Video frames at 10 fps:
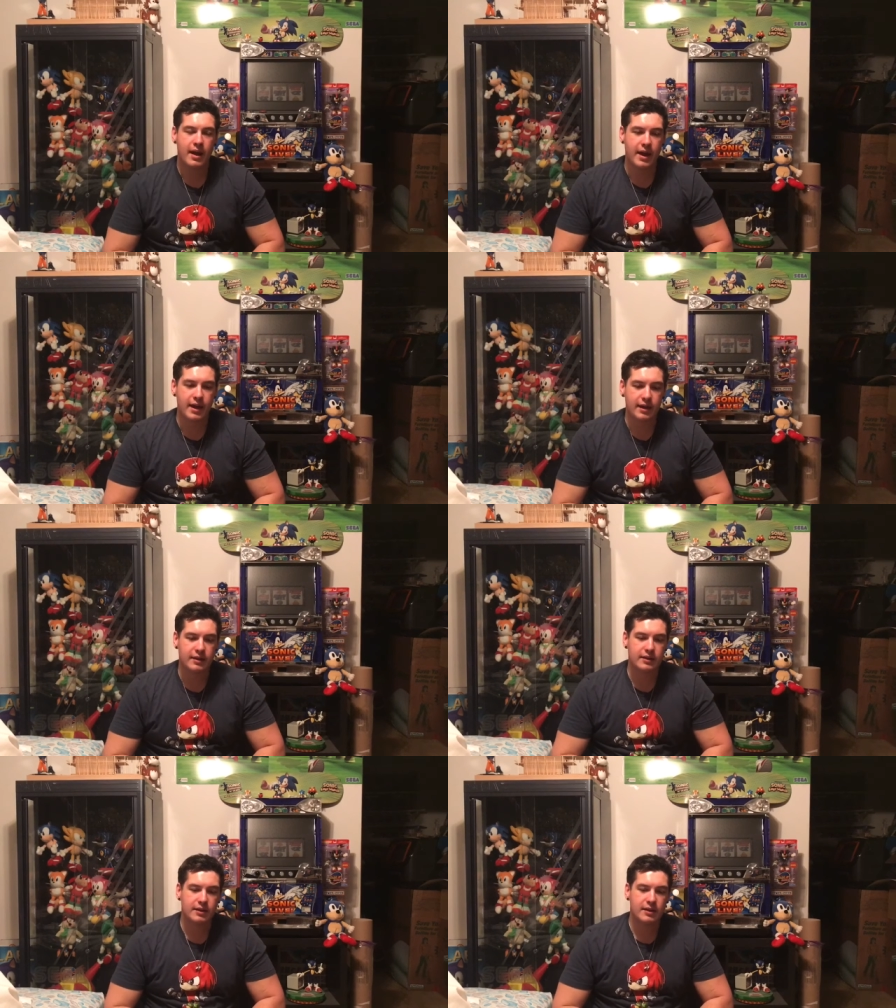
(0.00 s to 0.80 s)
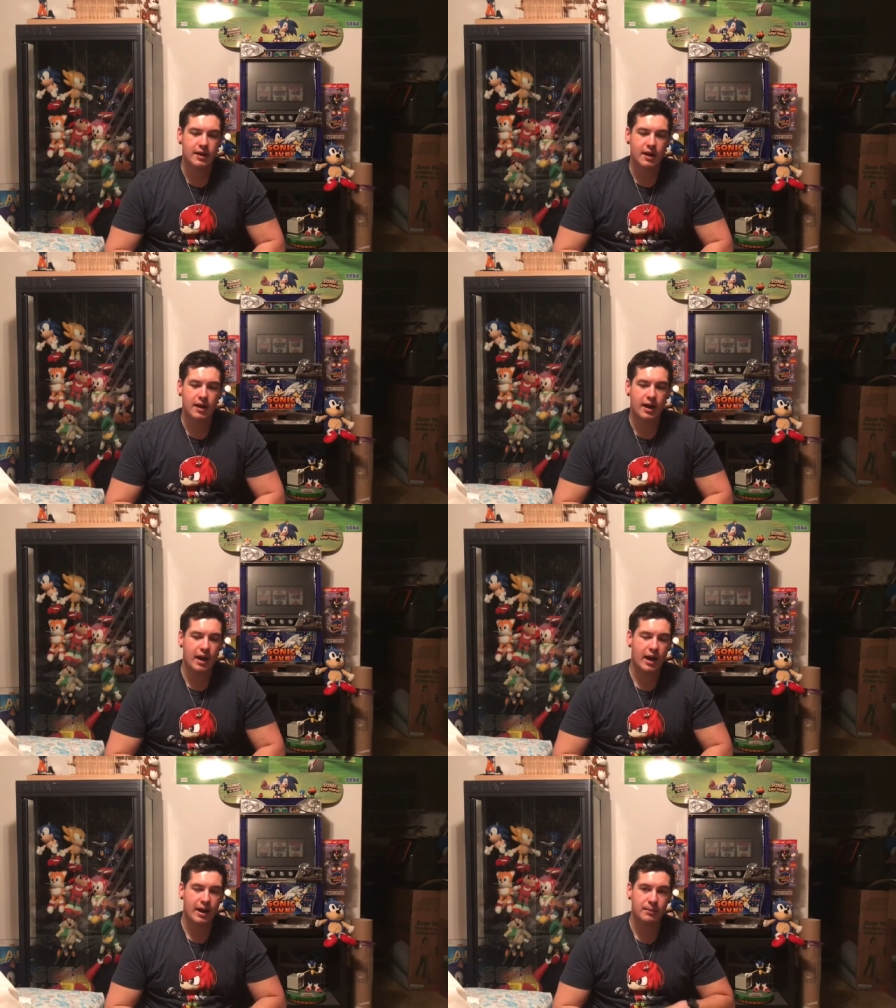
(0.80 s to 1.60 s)
And
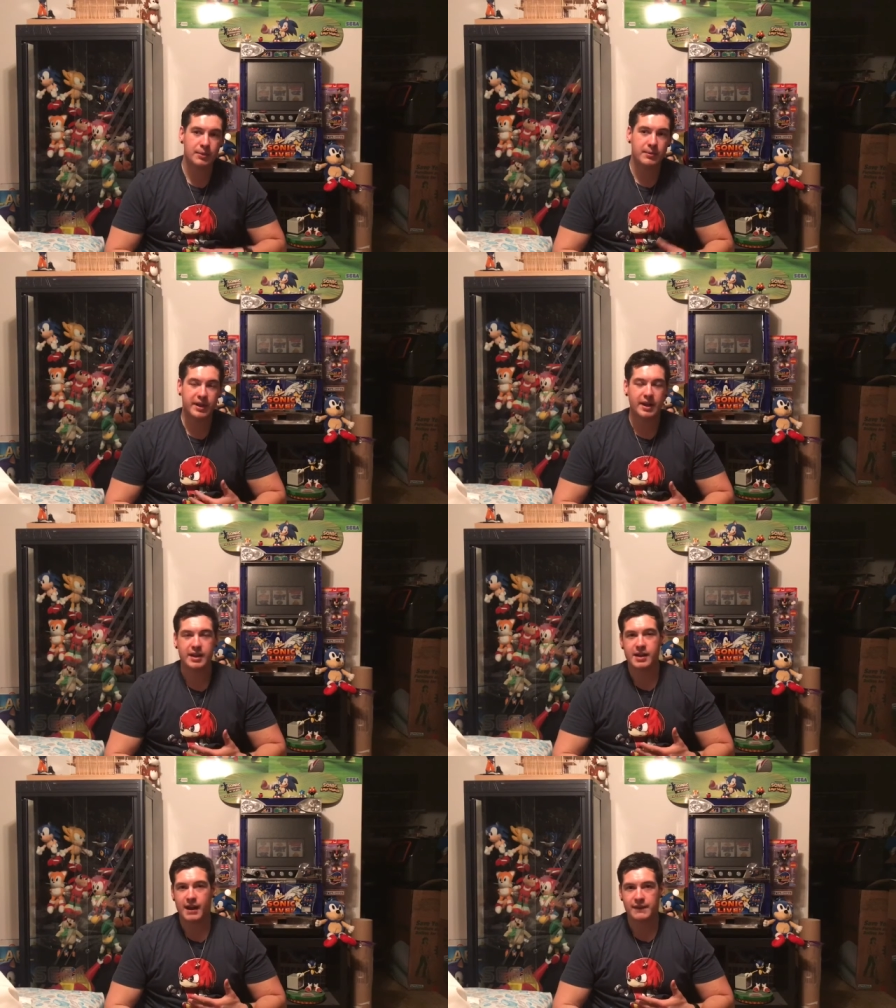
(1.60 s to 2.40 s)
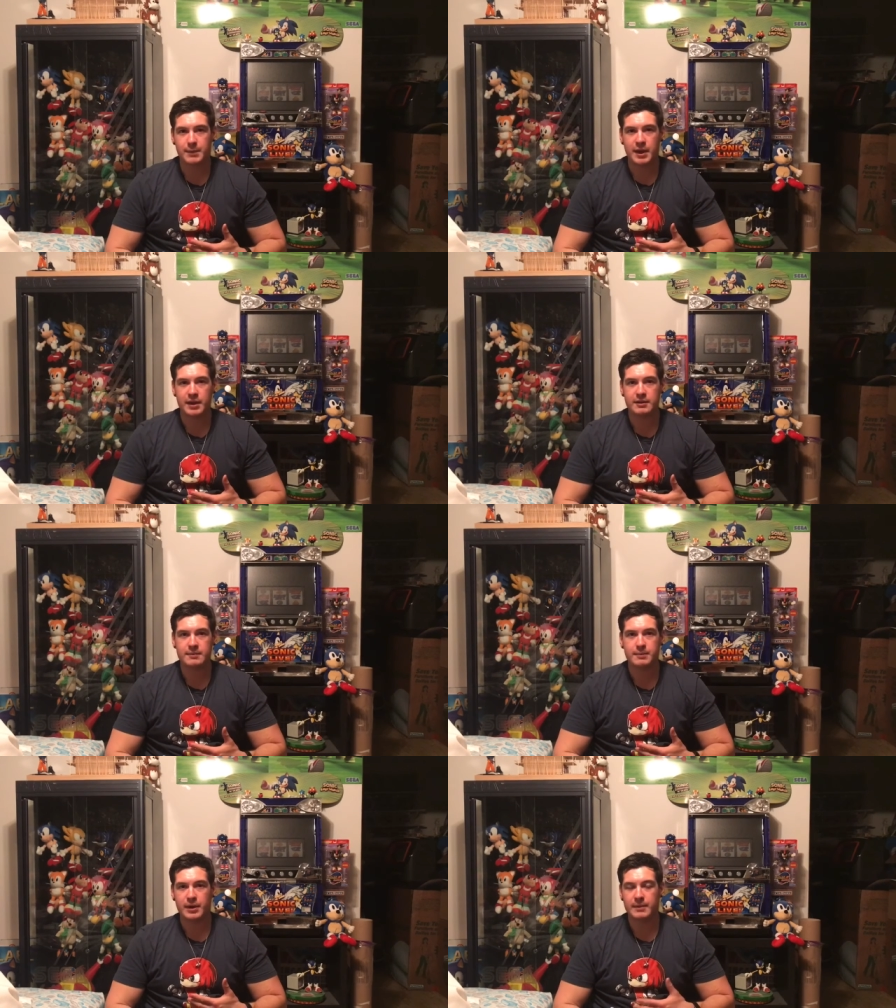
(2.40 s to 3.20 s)
I would really like to have the
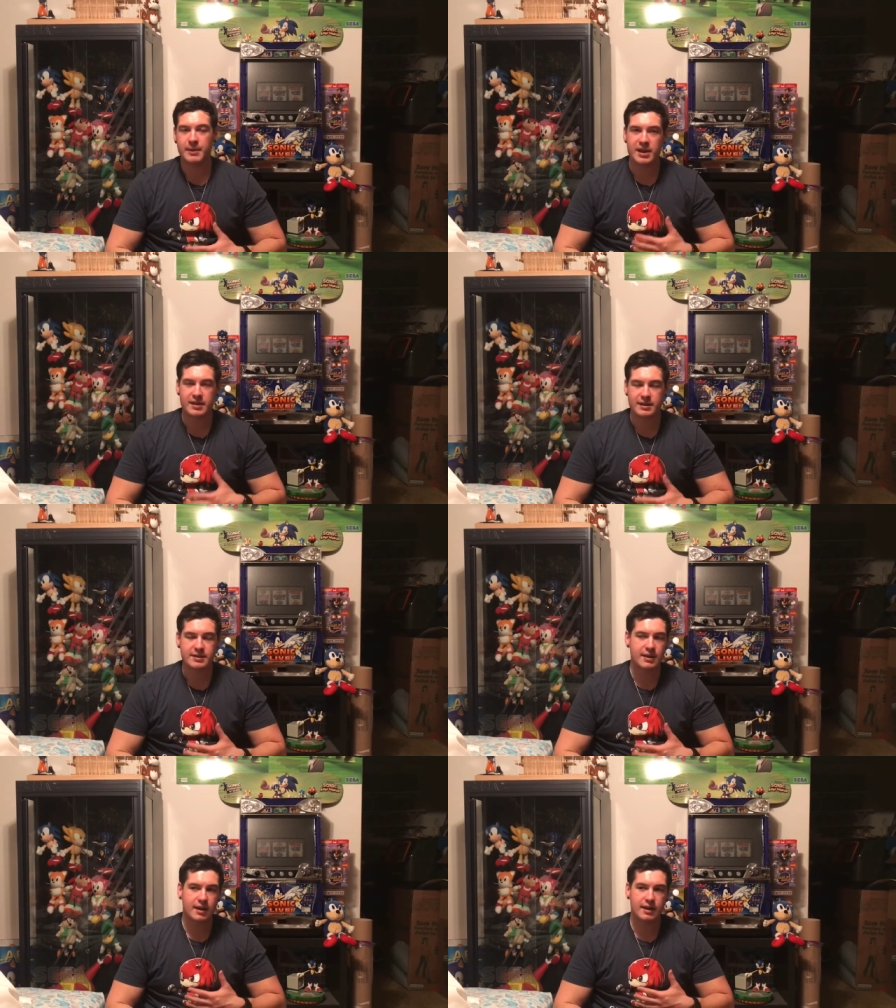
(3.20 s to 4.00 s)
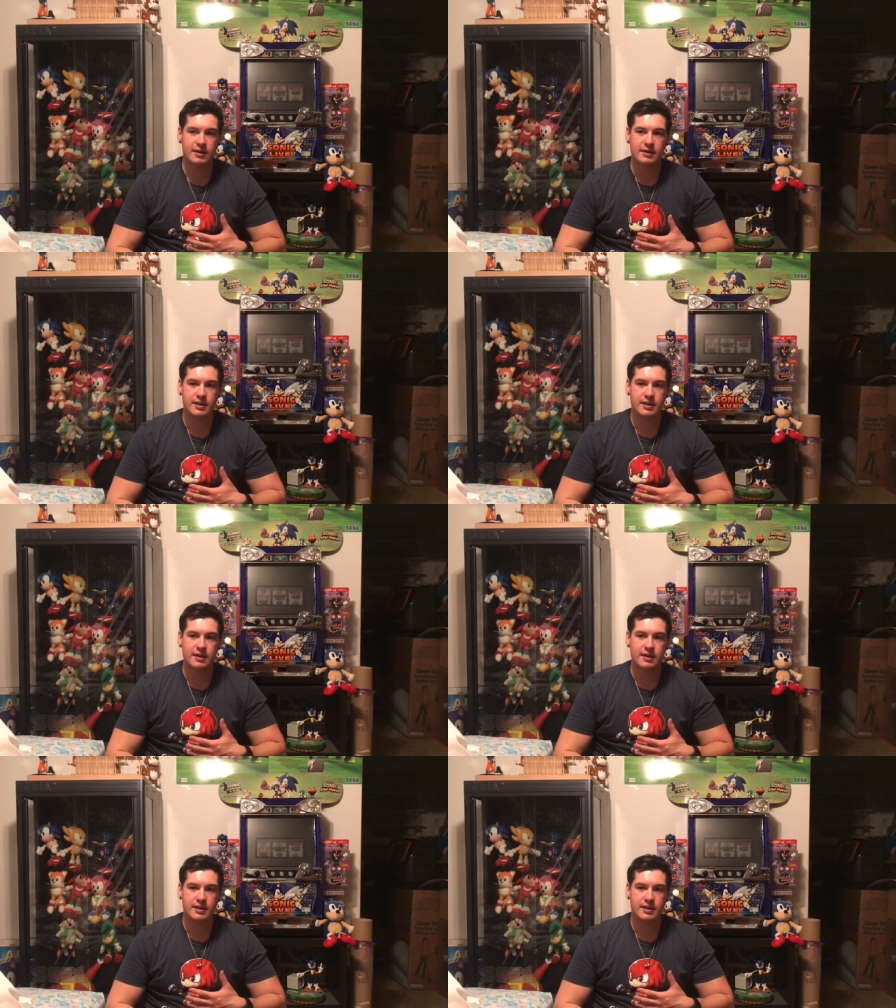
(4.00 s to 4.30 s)
pin, but being that it's not